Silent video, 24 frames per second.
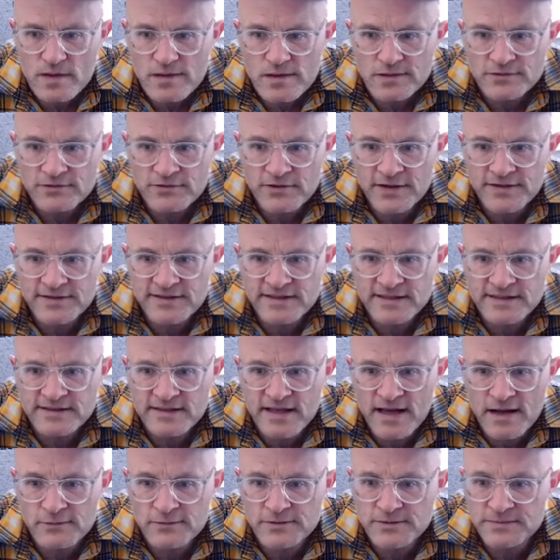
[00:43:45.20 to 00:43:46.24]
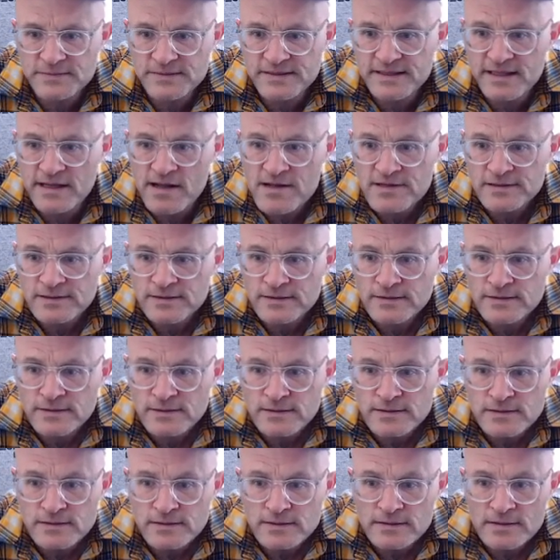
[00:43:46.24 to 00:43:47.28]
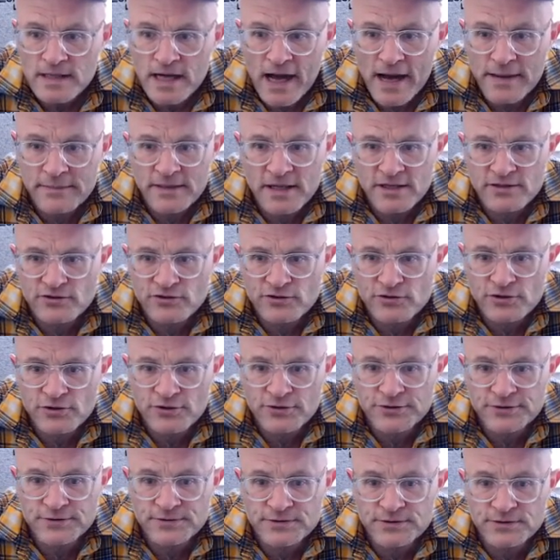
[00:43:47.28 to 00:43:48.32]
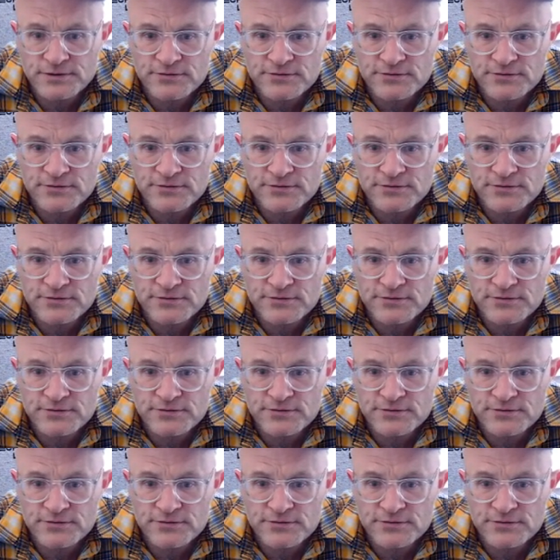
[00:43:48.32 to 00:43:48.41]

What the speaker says: So I think that would be... I'm not sure